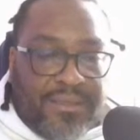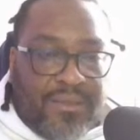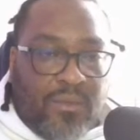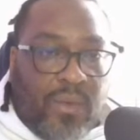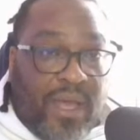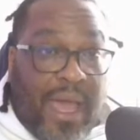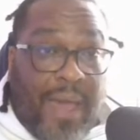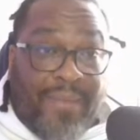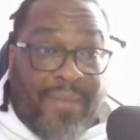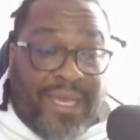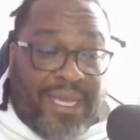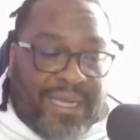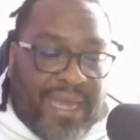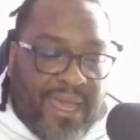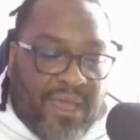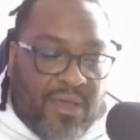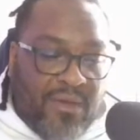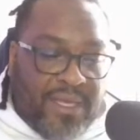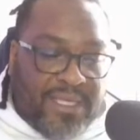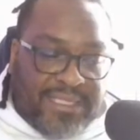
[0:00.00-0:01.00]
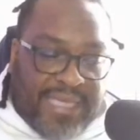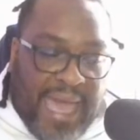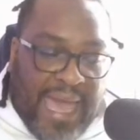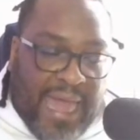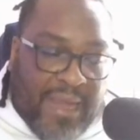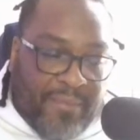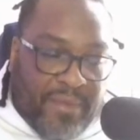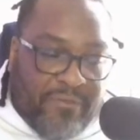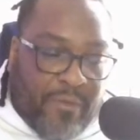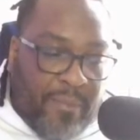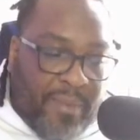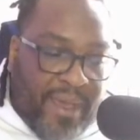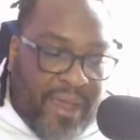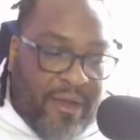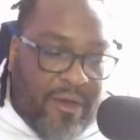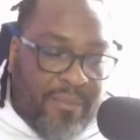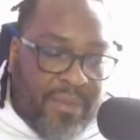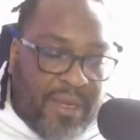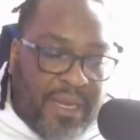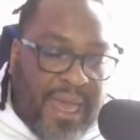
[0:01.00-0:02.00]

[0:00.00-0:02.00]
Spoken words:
Well, I mean, now it's got to be repaired,